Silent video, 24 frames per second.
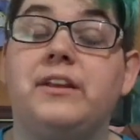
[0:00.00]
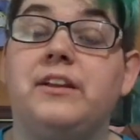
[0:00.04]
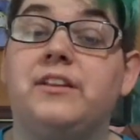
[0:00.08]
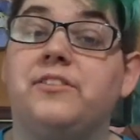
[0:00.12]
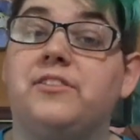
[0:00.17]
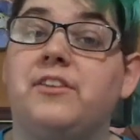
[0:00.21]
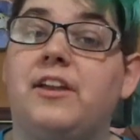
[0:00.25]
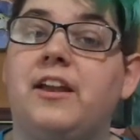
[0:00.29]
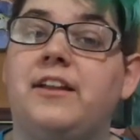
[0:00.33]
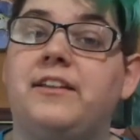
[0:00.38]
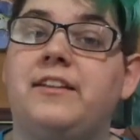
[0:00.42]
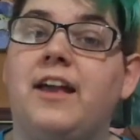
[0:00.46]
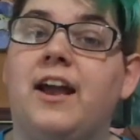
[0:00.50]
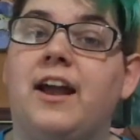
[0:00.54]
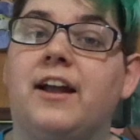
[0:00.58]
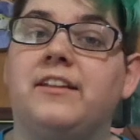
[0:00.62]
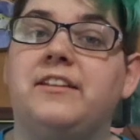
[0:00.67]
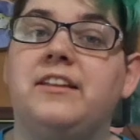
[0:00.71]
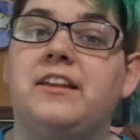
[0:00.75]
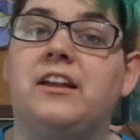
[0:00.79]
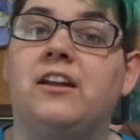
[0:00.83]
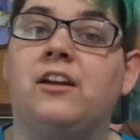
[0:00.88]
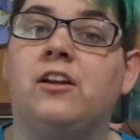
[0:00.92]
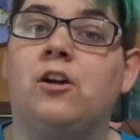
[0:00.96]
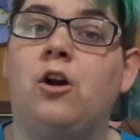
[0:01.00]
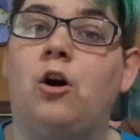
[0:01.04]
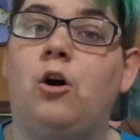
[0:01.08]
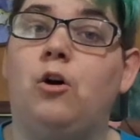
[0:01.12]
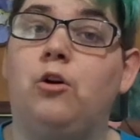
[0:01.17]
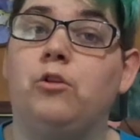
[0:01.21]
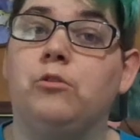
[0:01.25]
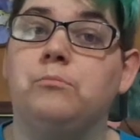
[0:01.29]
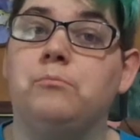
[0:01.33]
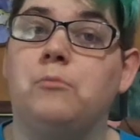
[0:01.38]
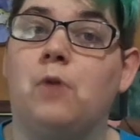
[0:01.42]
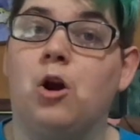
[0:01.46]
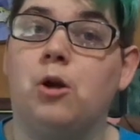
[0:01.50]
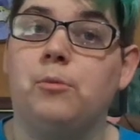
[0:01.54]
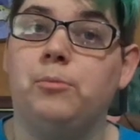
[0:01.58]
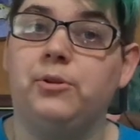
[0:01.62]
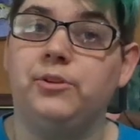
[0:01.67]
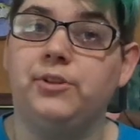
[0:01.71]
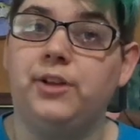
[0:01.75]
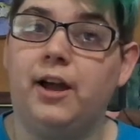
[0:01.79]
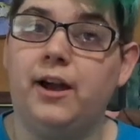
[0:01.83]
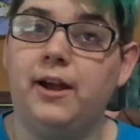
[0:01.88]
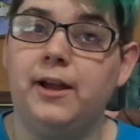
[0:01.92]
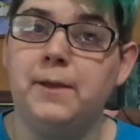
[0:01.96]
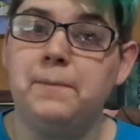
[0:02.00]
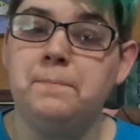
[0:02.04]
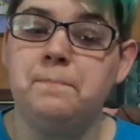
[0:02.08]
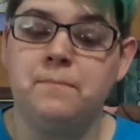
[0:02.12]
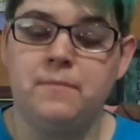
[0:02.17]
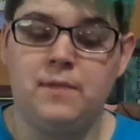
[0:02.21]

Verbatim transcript: It's a technique called marble dye,